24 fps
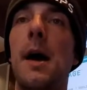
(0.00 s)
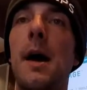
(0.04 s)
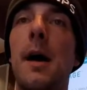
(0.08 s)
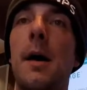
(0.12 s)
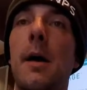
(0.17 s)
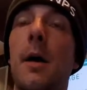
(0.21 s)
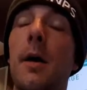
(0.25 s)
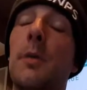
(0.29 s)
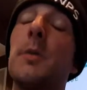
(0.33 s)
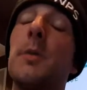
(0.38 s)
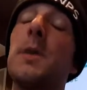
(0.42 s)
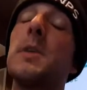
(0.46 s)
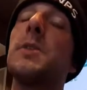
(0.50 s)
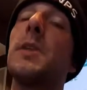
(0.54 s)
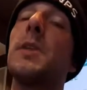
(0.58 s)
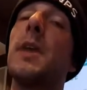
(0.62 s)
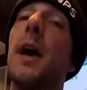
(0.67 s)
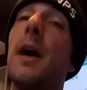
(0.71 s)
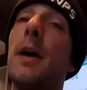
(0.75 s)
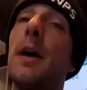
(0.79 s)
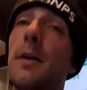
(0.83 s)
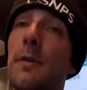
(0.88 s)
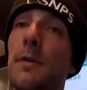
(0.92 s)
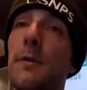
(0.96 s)

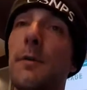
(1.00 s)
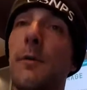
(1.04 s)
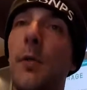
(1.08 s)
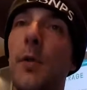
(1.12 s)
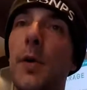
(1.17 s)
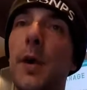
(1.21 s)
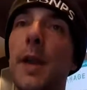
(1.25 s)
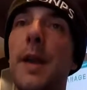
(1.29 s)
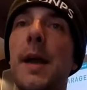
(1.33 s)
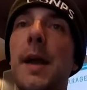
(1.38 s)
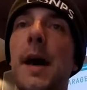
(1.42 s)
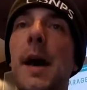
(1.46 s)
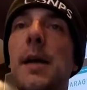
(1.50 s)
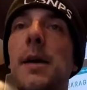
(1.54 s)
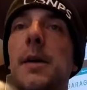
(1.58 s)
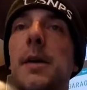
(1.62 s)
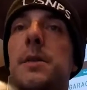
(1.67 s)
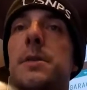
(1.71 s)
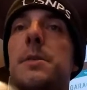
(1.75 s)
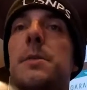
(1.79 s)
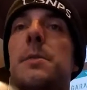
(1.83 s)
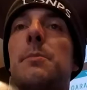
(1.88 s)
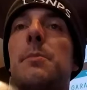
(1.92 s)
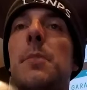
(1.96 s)
originally
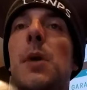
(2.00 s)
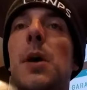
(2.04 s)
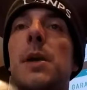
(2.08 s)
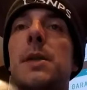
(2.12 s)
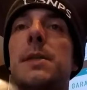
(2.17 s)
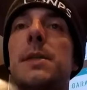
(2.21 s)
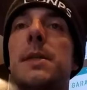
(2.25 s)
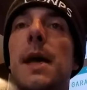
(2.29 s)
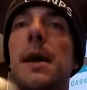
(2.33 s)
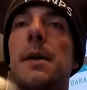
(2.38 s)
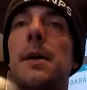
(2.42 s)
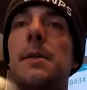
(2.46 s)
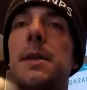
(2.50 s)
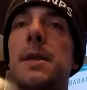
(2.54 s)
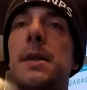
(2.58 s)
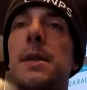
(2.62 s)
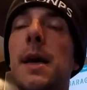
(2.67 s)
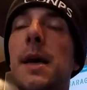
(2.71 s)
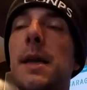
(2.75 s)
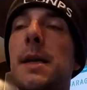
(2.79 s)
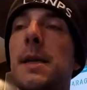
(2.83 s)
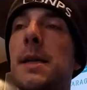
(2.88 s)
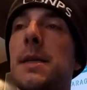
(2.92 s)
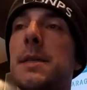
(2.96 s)
$140, marked down
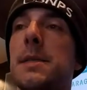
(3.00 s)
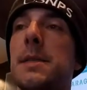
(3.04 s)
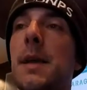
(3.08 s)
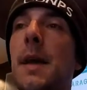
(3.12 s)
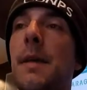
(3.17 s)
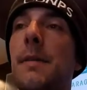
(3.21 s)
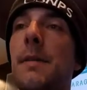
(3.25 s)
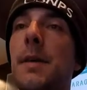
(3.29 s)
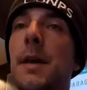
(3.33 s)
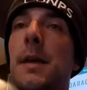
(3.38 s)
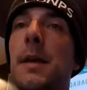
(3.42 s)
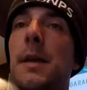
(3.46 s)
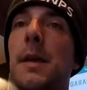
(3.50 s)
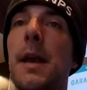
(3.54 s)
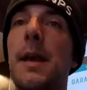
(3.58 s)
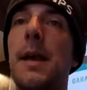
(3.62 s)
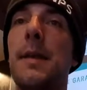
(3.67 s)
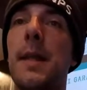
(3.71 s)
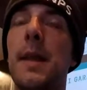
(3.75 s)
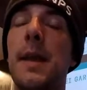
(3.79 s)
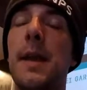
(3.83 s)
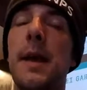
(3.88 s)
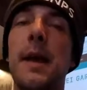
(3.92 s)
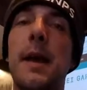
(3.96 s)
to
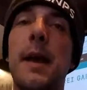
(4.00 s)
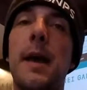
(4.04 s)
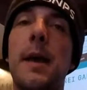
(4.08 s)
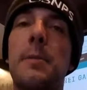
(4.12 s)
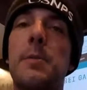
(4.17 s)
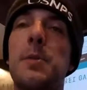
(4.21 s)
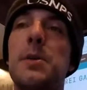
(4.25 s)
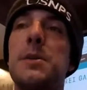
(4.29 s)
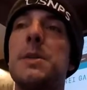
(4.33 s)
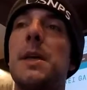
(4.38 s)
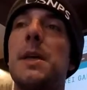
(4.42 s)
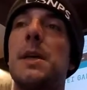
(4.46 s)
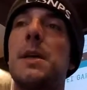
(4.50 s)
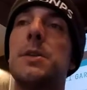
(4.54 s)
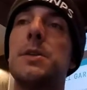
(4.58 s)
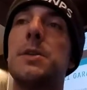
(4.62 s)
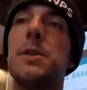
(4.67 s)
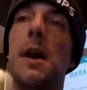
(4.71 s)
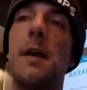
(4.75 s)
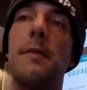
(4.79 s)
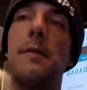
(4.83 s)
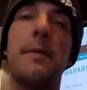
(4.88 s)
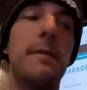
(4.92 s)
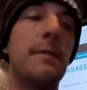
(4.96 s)
$97, and then I got a
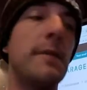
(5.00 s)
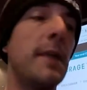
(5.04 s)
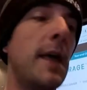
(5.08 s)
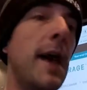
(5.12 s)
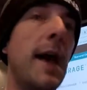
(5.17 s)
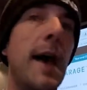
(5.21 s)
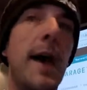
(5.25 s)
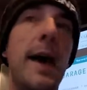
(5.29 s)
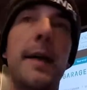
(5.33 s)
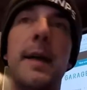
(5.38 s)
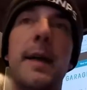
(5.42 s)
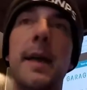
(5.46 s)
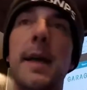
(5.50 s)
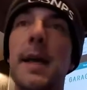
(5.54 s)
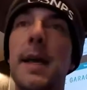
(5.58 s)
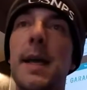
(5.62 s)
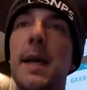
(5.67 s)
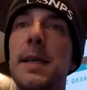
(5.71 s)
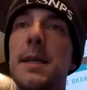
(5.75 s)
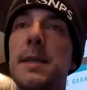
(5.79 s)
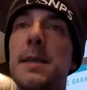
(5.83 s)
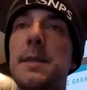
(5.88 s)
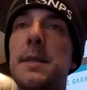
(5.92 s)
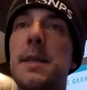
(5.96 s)
percentage off of that,
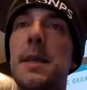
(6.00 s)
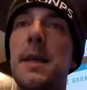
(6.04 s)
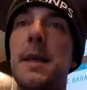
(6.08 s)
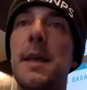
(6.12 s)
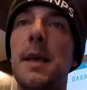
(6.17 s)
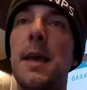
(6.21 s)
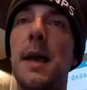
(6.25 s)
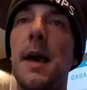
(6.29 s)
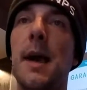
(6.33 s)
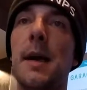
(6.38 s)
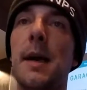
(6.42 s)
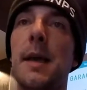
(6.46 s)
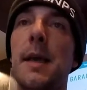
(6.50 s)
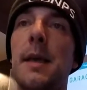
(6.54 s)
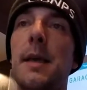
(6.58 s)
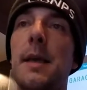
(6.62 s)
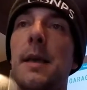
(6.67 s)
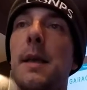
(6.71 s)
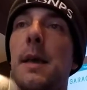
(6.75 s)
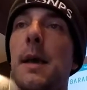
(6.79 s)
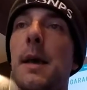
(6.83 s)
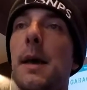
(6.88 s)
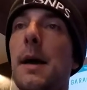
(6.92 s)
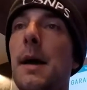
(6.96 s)
is the
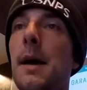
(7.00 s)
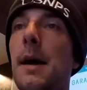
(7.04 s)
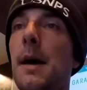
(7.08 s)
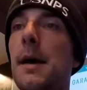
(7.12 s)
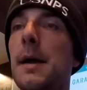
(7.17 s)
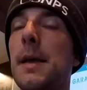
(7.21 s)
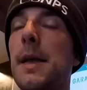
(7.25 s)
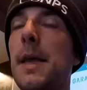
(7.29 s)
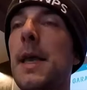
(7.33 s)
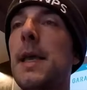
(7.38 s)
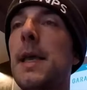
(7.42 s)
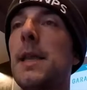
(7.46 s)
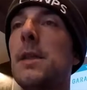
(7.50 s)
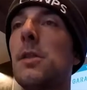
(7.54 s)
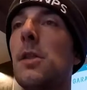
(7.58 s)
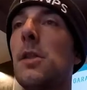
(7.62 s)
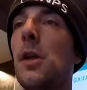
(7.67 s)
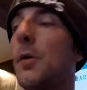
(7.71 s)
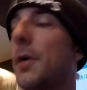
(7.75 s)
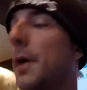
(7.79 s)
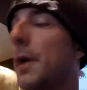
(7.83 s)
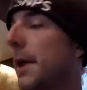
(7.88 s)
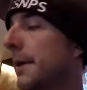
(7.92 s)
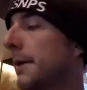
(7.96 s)

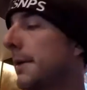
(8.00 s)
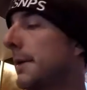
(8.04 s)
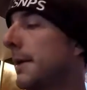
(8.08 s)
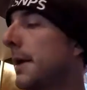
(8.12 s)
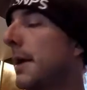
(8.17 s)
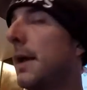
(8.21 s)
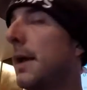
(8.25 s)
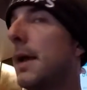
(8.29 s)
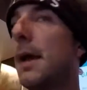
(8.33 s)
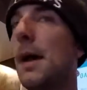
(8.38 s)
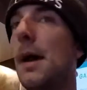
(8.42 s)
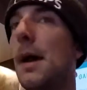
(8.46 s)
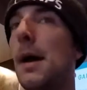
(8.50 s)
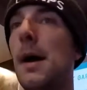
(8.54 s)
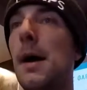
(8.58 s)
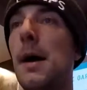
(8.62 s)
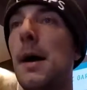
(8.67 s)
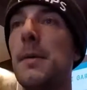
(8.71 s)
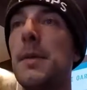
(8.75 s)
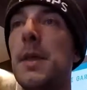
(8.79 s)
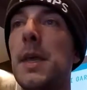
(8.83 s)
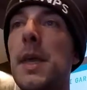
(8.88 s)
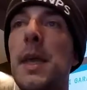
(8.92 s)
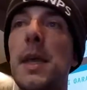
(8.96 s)
Keen Logan.
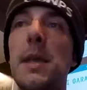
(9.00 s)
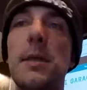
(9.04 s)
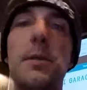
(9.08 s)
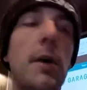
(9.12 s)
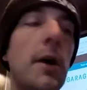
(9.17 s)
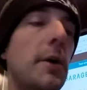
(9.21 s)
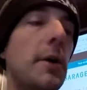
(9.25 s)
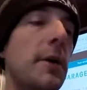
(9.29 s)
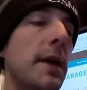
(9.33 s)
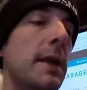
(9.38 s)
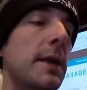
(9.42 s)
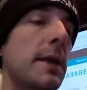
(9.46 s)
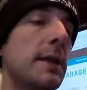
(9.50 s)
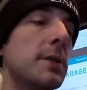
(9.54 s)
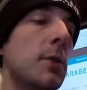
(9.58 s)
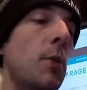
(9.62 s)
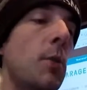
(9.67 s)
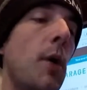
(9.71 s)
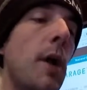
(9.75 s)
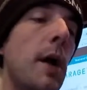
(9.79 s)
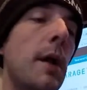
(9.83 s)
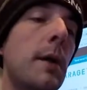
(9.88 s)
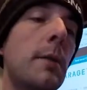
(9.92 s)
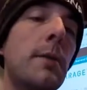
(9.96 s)
The Keen Logan
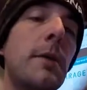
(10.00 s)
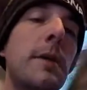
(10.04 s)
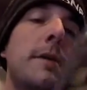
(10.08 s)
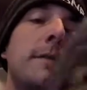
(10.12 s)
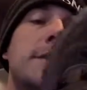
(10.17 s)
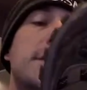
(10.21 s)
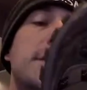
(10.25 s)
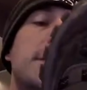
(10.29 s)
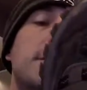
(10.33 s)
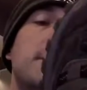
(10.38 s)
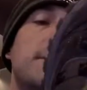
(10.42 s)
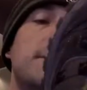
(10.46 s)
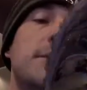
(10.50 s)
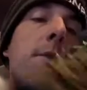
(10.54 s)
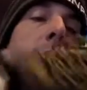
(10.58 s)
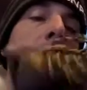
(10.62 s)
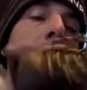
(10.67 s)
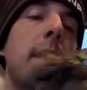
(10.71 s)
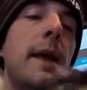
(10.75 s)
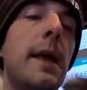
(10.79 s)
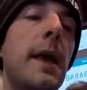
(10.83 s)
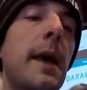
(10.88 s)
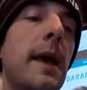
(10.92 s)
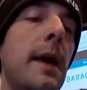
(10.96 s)
is a waterproof
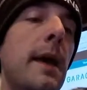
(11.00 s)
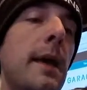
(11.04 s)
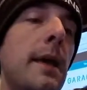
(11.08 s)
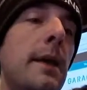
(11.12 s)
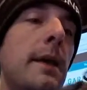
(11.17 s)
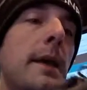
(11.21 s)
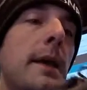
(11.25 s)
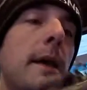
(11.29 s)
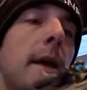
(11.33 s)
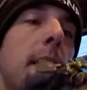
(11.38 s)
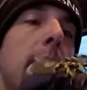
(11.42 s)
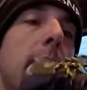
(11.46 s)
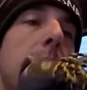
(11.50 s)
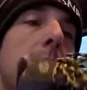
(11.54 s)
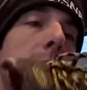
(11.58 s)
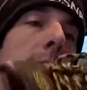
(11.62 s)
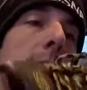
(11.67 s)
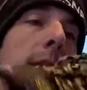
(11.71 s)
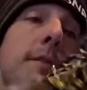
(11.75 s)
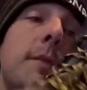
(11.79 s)
shoe. Again,